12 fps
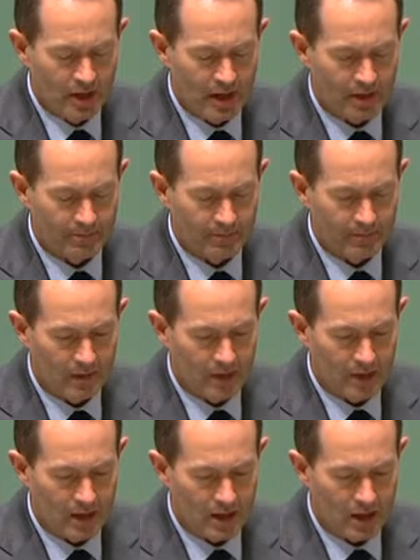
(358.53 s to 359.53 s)

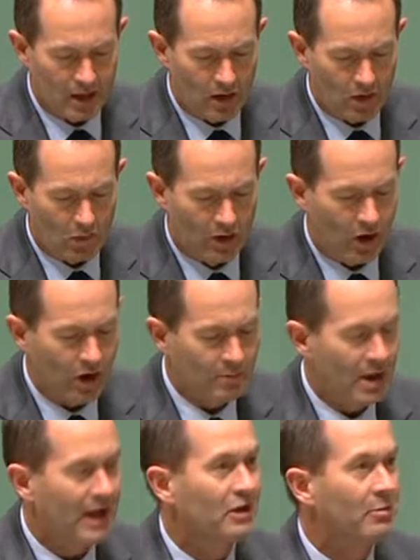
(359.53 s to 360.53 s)
When I'm
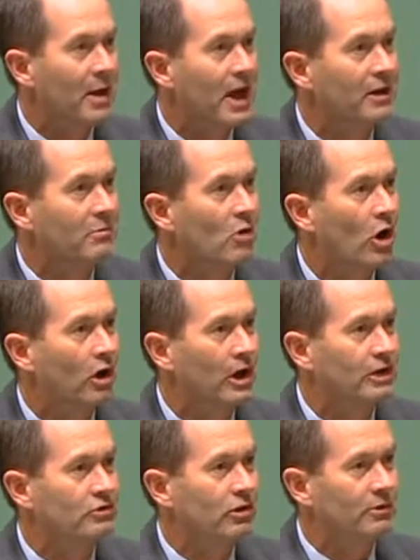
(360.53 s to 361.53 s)
out and about in my
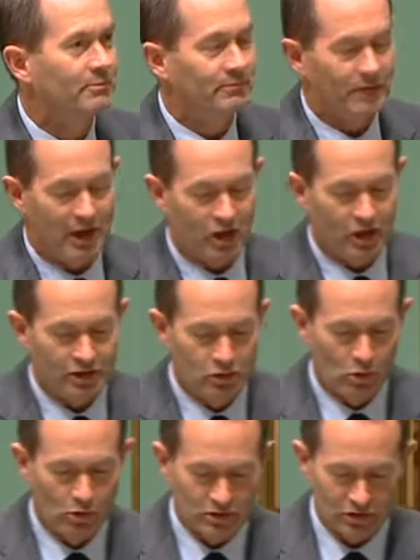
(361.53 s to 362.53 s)
electorate and I
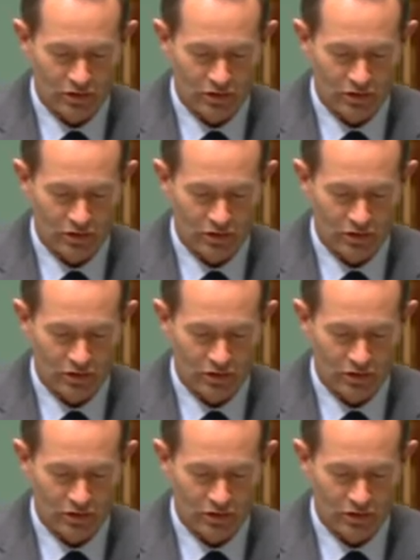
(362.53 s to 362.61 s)
talk